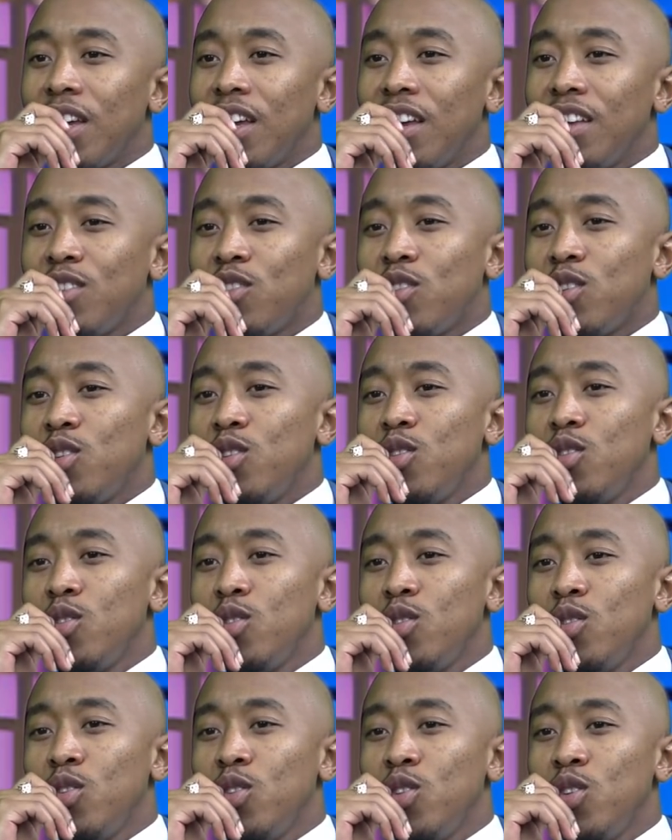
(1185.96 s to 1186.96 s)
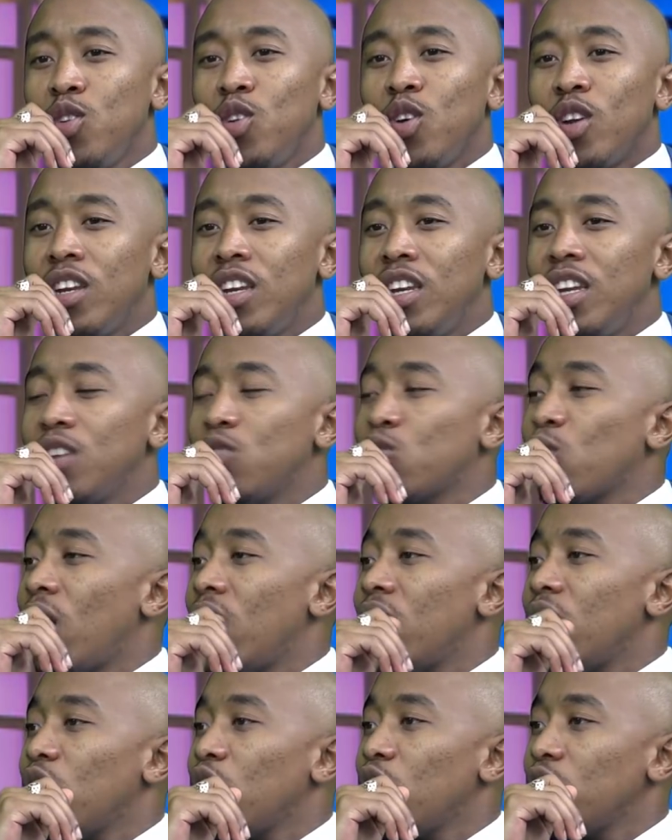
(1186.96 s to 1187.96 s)
It's you don't need
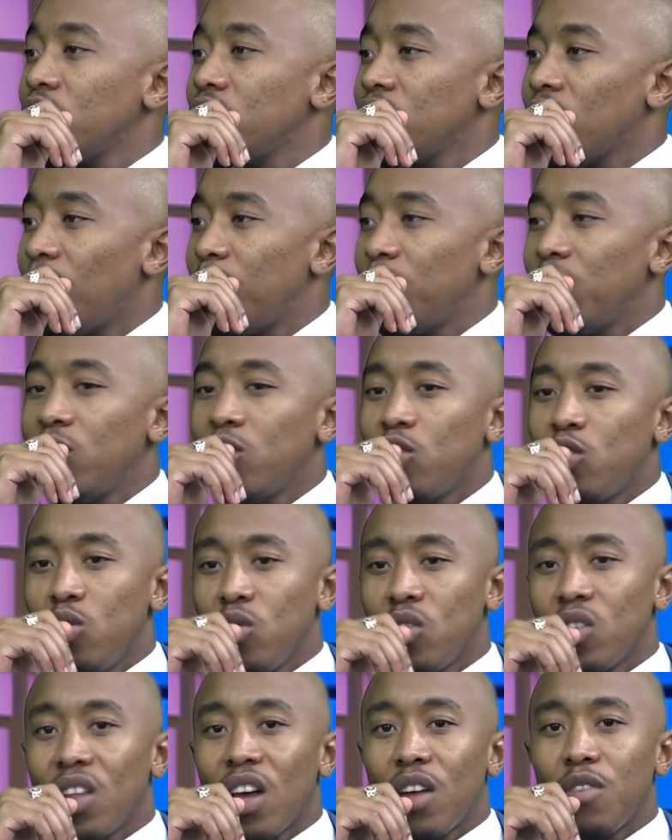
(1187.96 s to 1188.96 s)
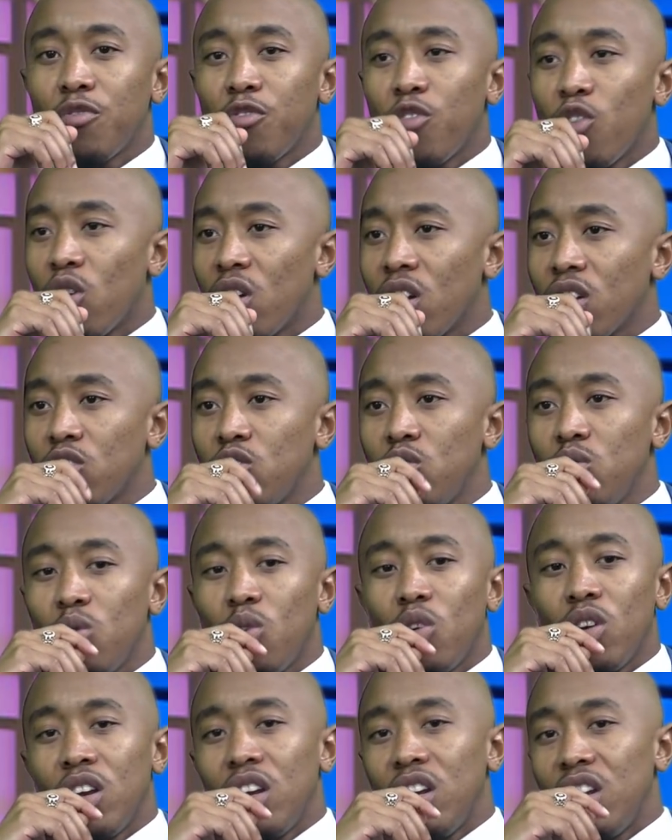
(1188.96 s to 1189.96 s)
quite a lot. I mean, to start Forex, you
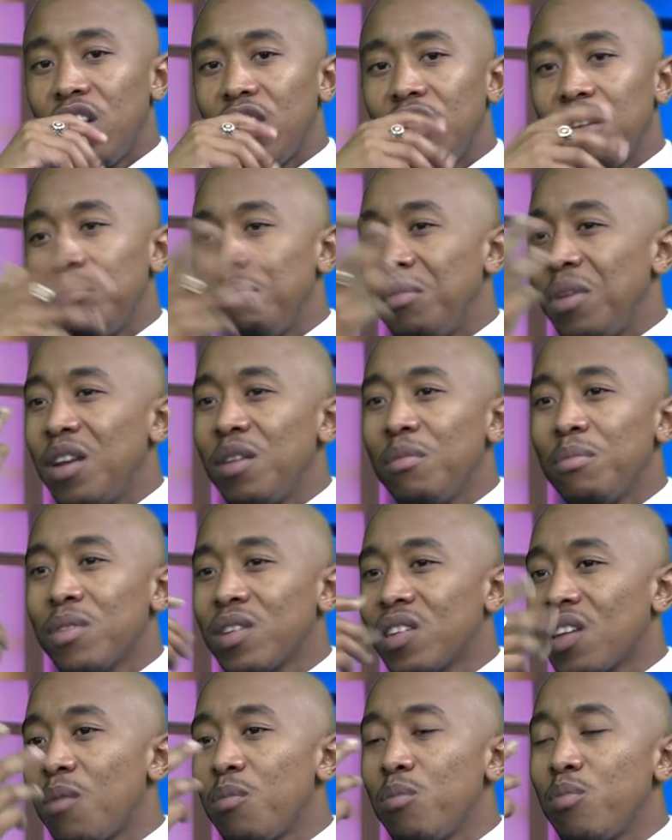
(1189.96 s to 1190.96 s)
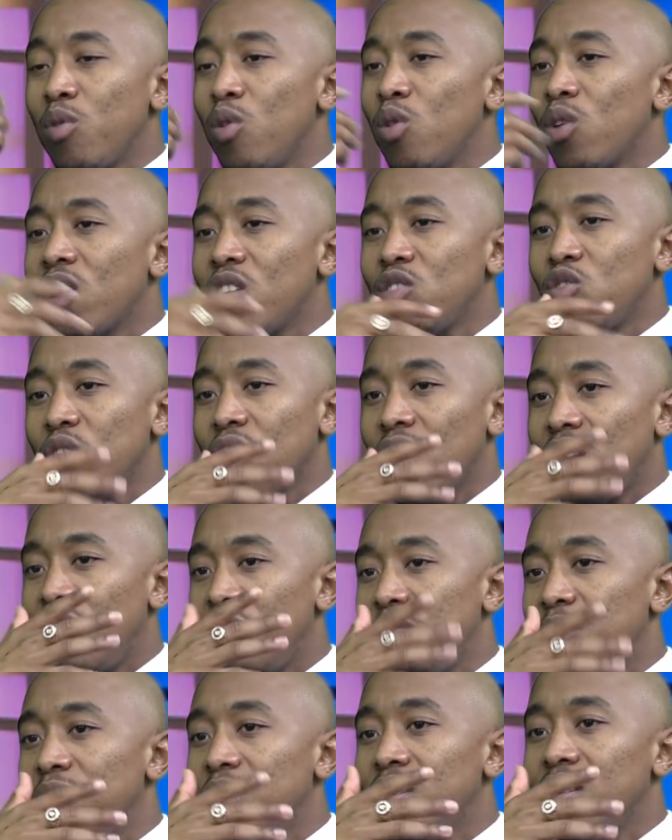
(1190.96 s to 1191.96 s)
only need some brokers you can
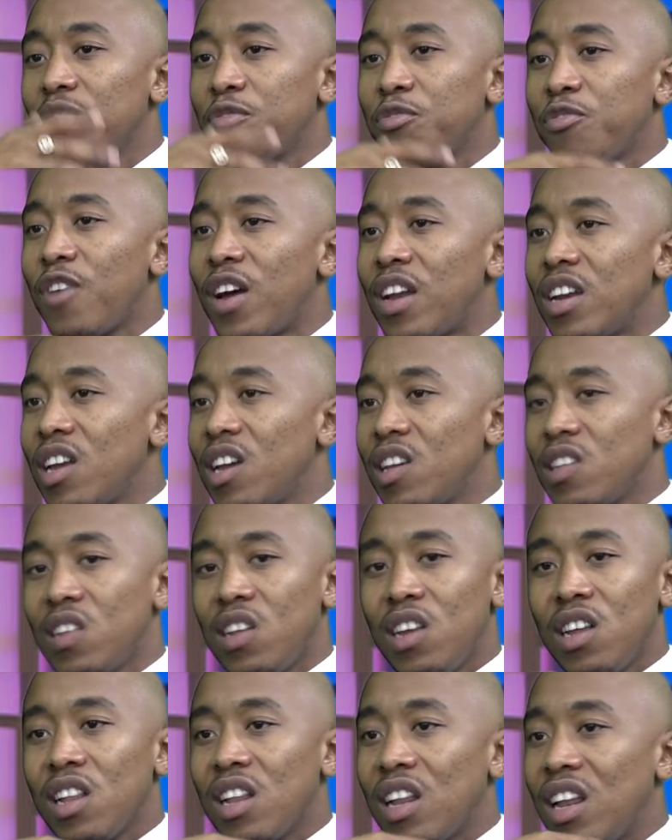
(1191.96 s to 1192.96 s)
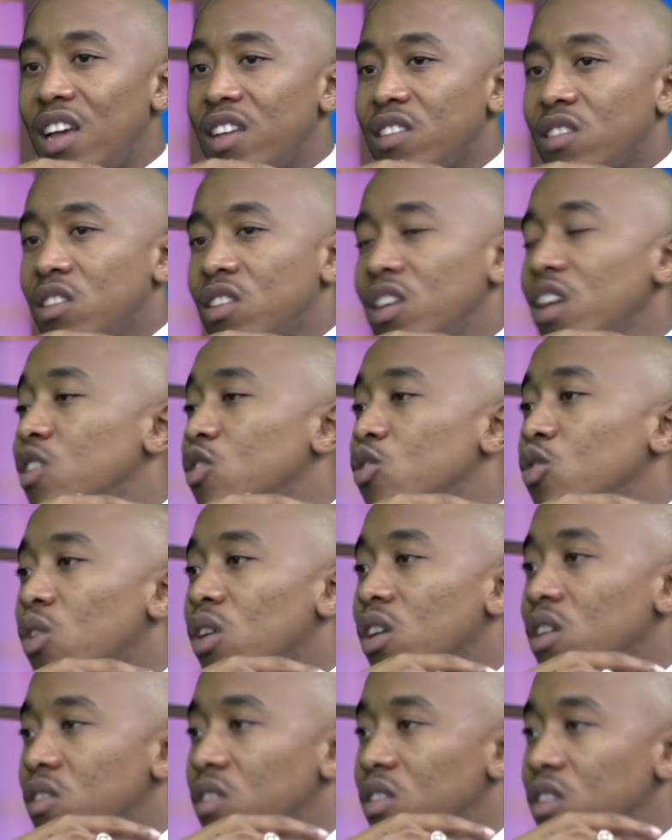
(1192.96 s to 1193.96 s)
even fund as little as
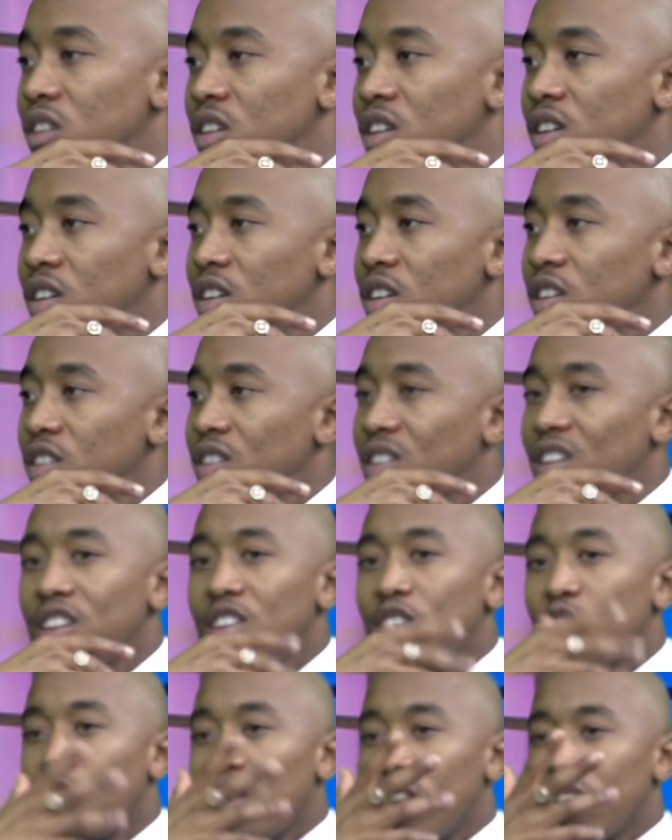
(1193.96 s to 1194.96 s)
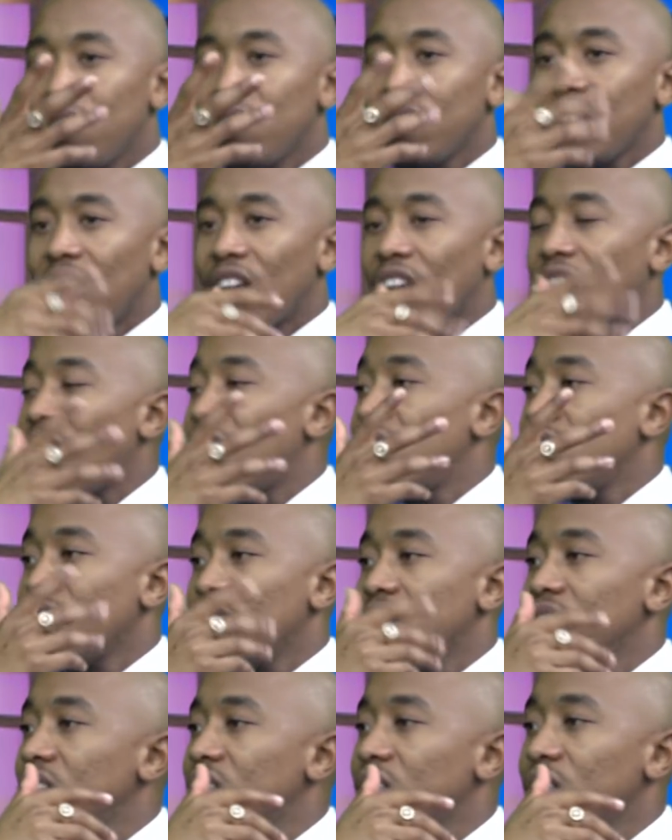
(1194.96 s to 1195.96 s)
$10. $10 is like
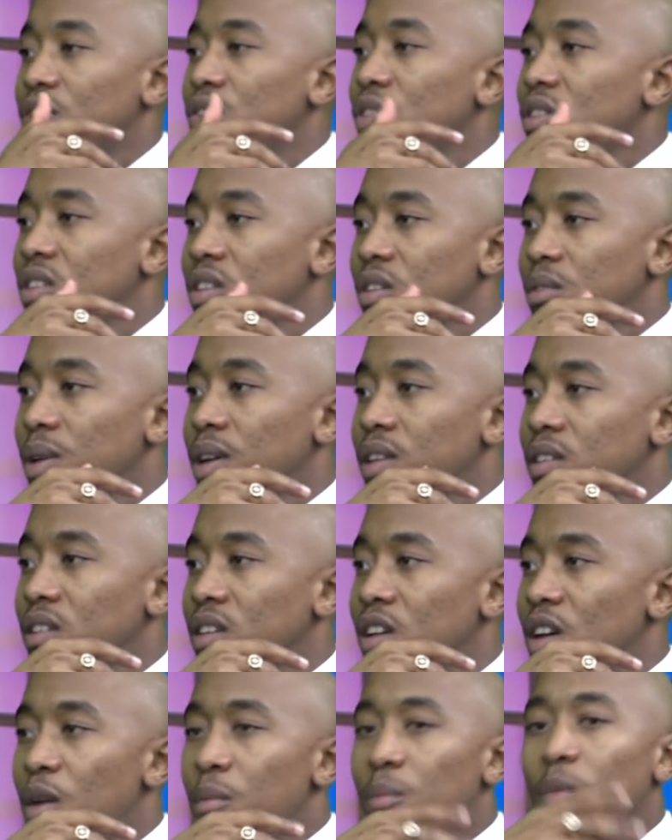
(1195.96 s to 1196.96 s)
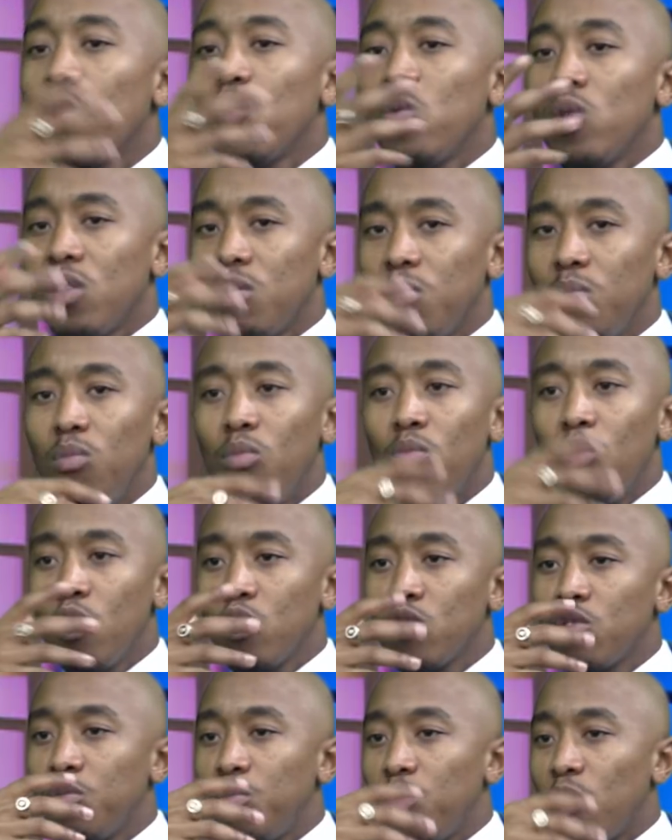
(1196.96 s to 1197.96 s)
170 dollars. But with
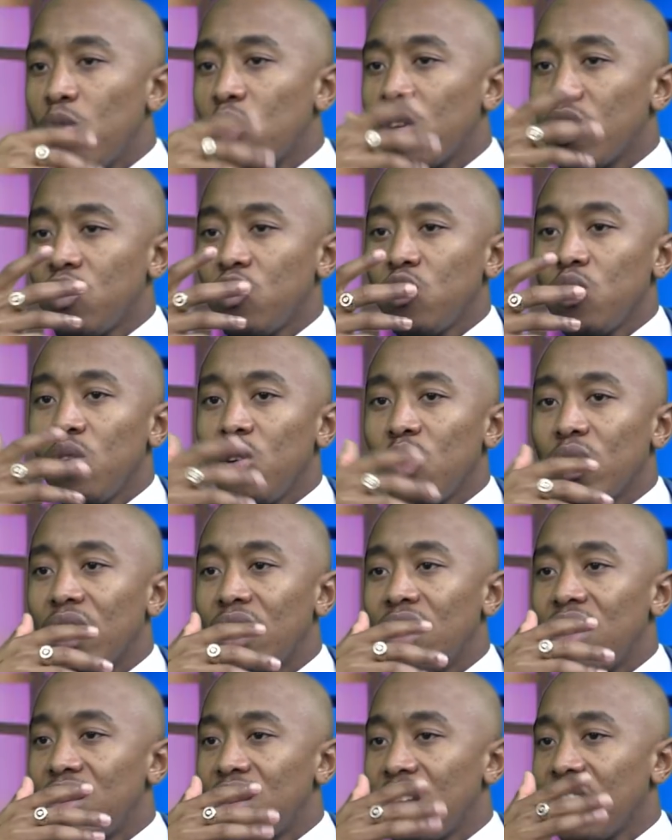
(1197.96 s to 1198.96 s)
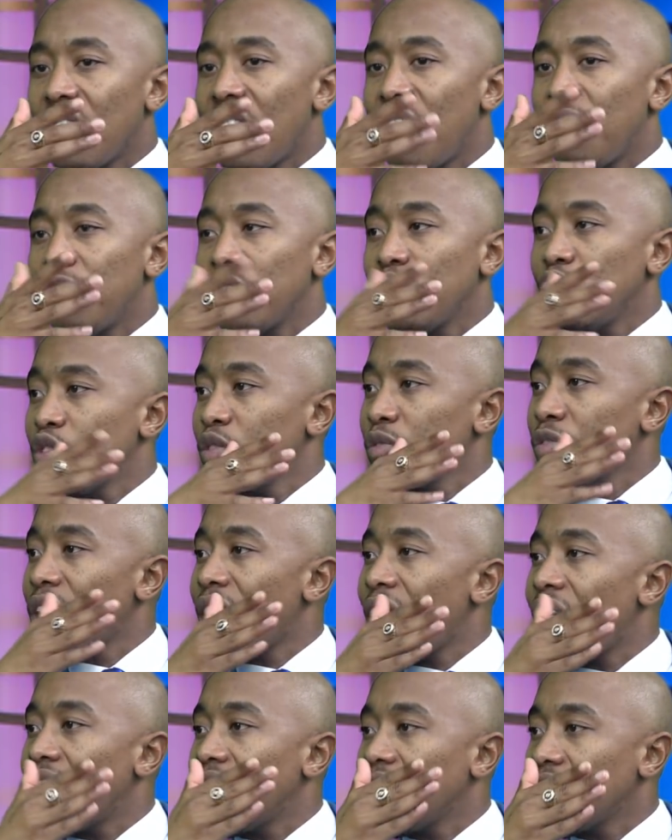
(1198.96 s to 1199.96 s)
most brokers, you're looking at an average of
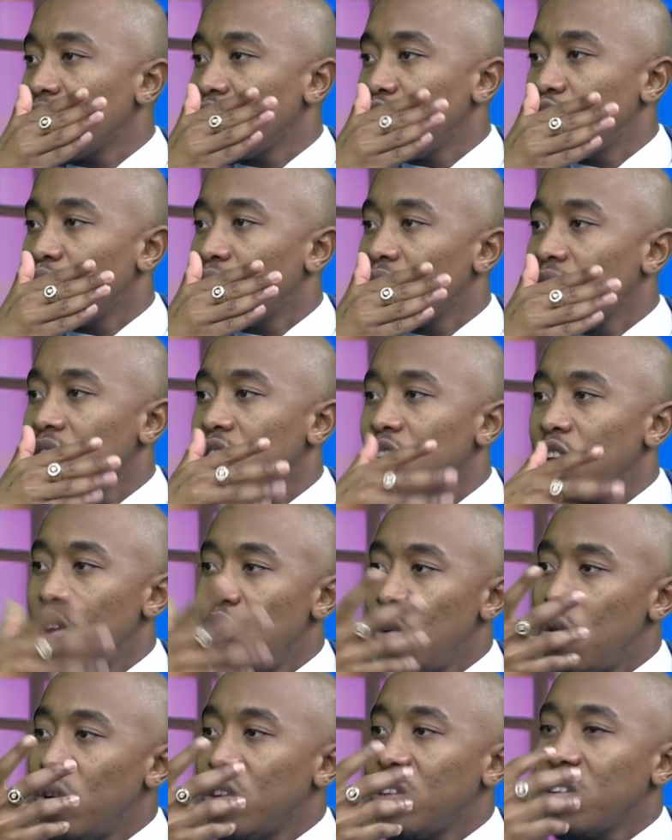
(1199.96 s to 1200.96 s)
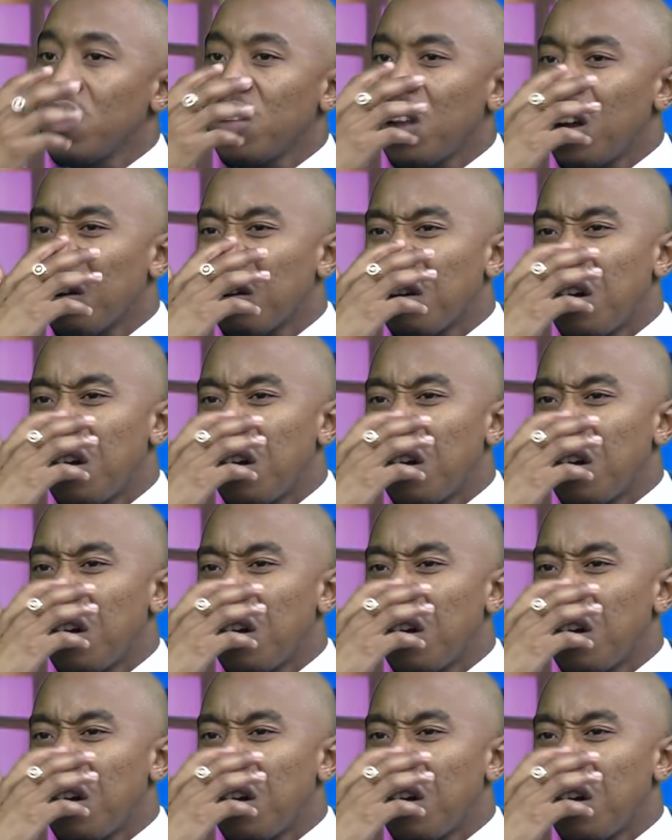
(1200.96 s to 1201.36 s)
$100, which is like